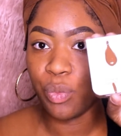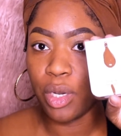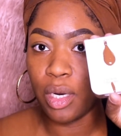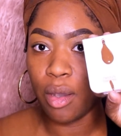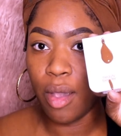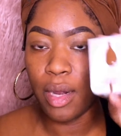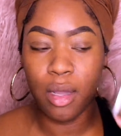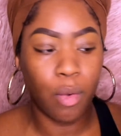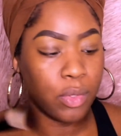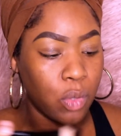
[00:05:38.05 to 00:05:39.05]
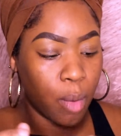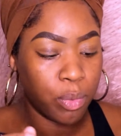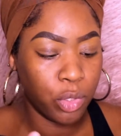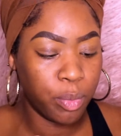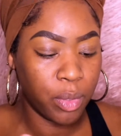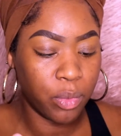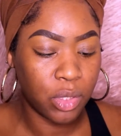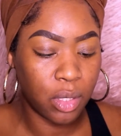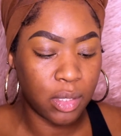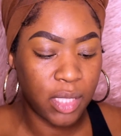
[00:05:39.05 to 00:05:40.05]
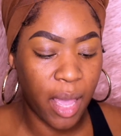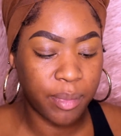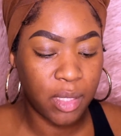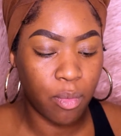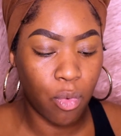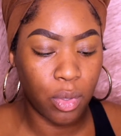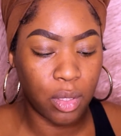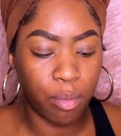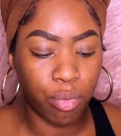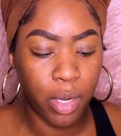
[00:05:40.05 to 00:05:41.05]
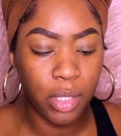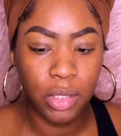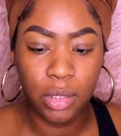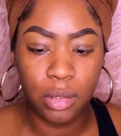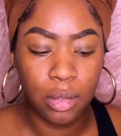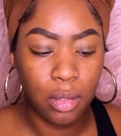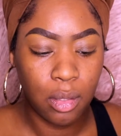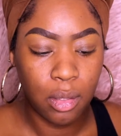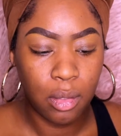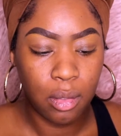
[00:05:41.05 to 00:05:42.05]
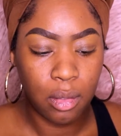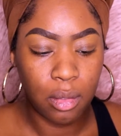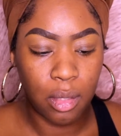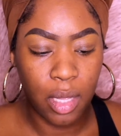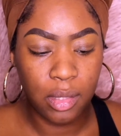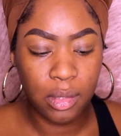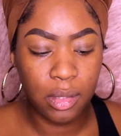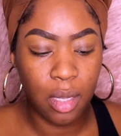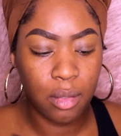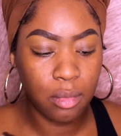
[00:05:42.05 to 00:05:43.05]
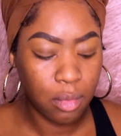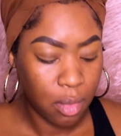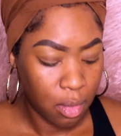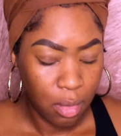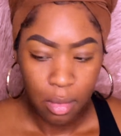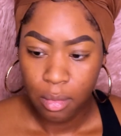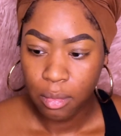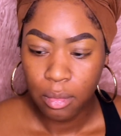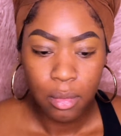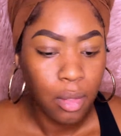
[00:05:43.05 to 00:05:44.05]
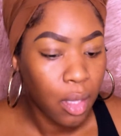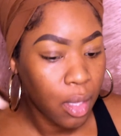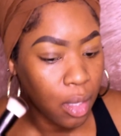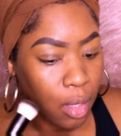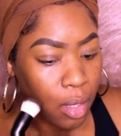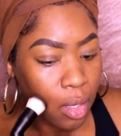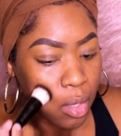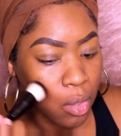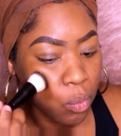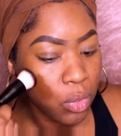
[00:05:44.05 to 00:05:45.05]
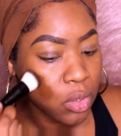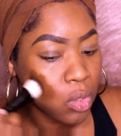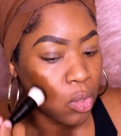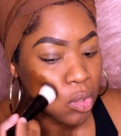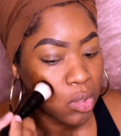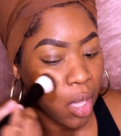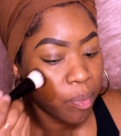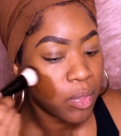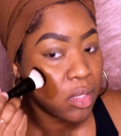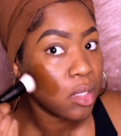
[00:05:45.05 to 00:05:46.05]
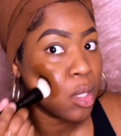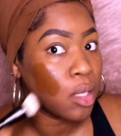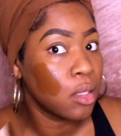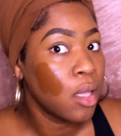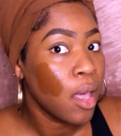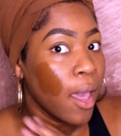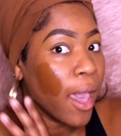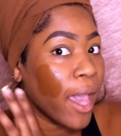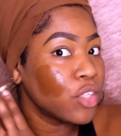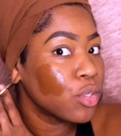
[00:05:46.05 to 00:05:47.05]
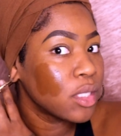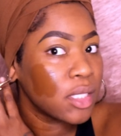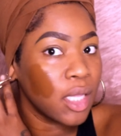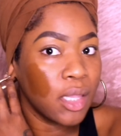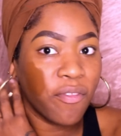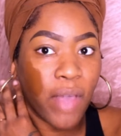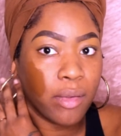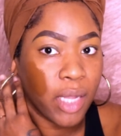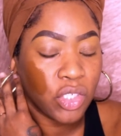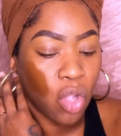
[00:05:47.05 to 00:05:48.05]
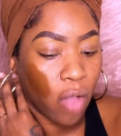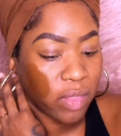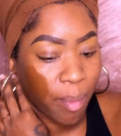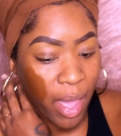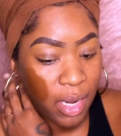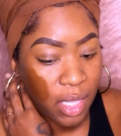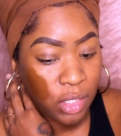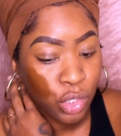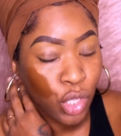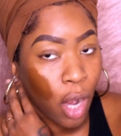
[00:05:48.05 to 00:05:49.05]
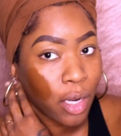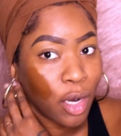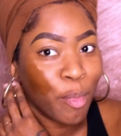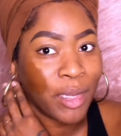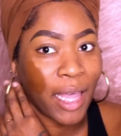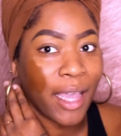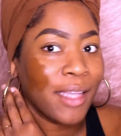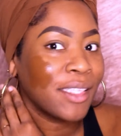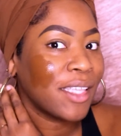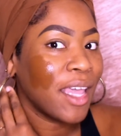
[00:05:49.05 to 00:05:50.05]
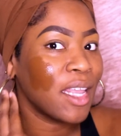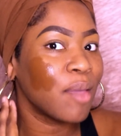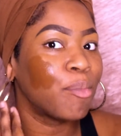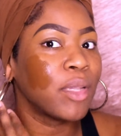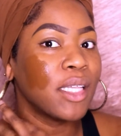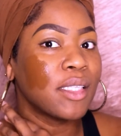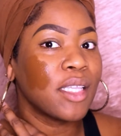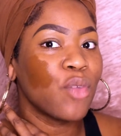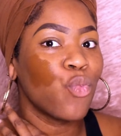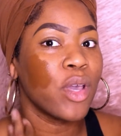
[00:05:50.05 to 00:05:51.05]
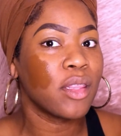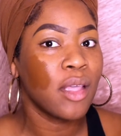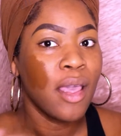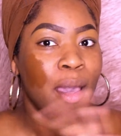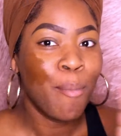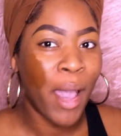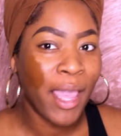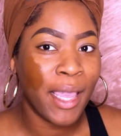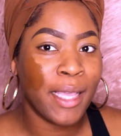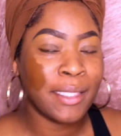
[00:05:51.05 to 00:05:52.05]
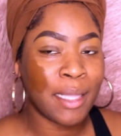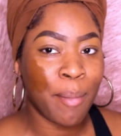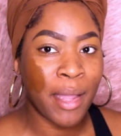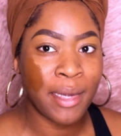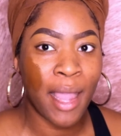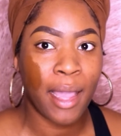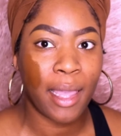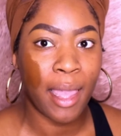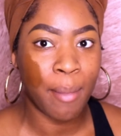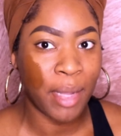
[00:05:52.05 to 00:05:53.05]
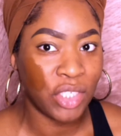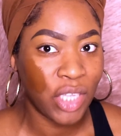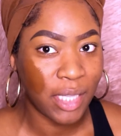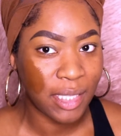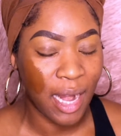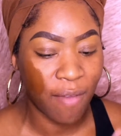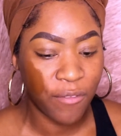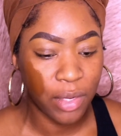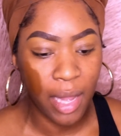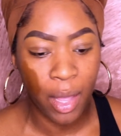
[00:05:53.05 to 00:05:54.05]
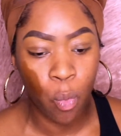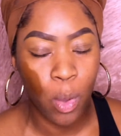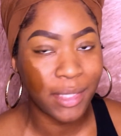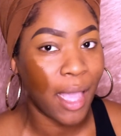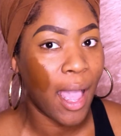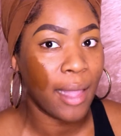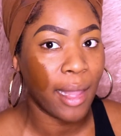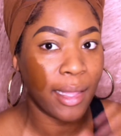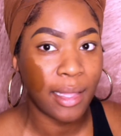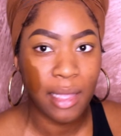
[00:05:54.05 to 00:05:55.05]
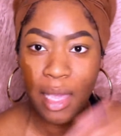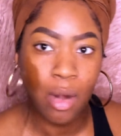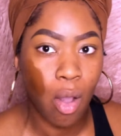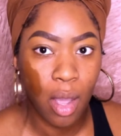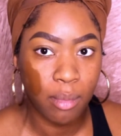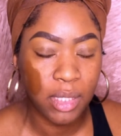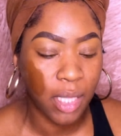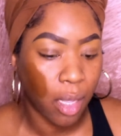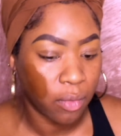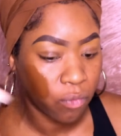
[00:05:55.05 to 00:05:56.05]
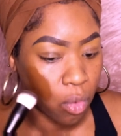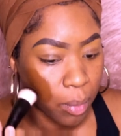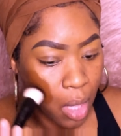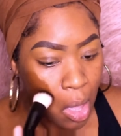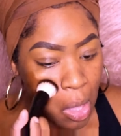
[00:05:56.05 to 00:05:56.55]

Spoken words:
We're going to go ahead and go into our Beauty Blender. We're just going to tap some on the brush like so. And we're just going to tap this in. As you can see, the foundation off the bat is darker, but like I said, it blends in with my hands and my neck and my chest, and I feel like once I highlight, it all comes together for me.